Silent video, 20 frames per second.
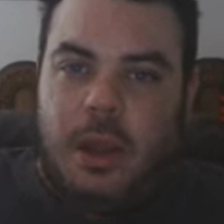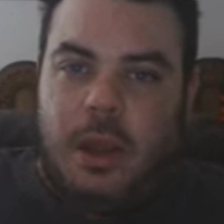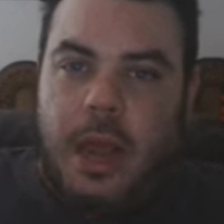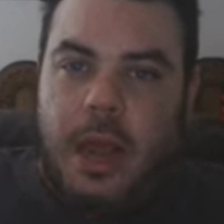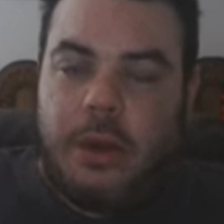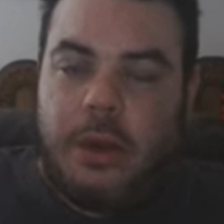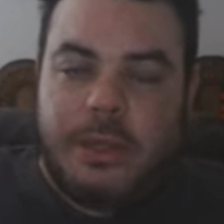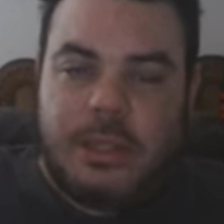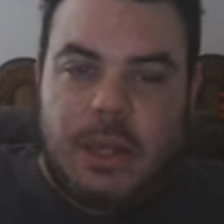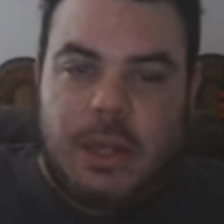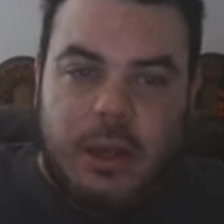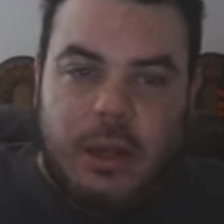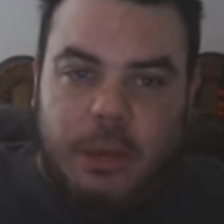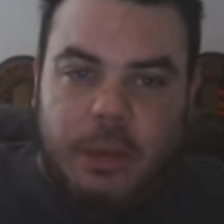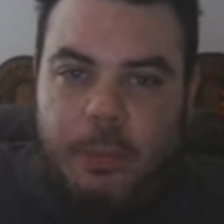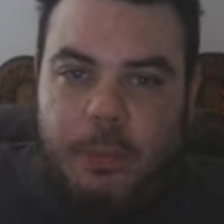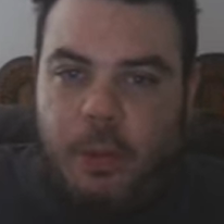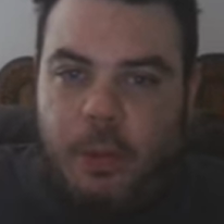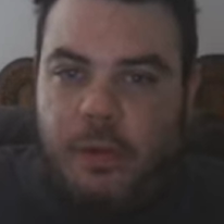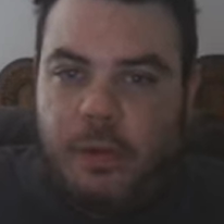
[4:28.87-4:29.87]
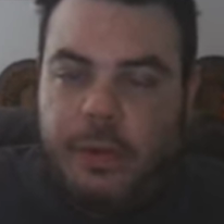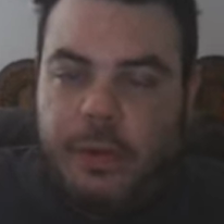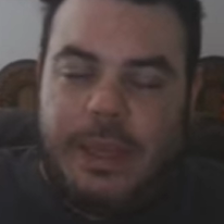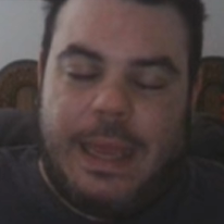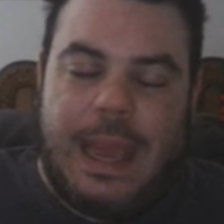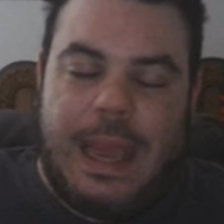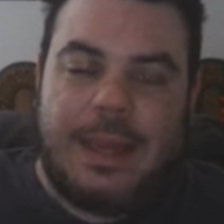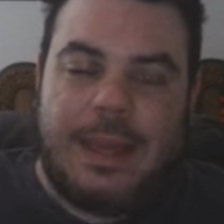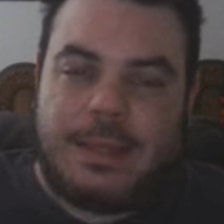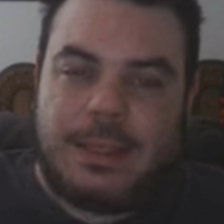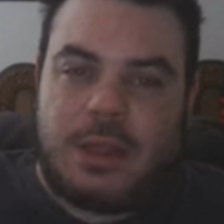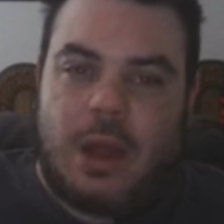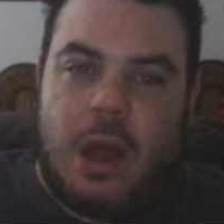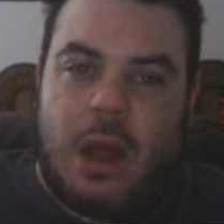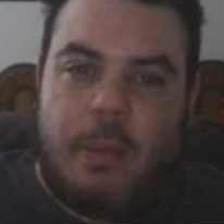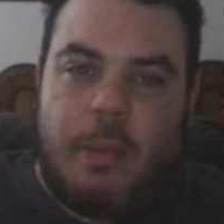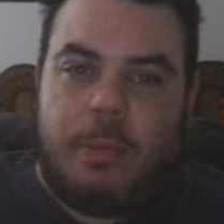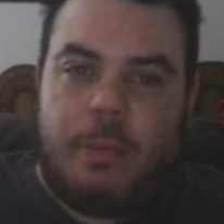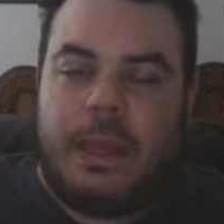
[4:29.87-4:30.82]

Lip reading: I know he's not going to pull, well, he can't stop it,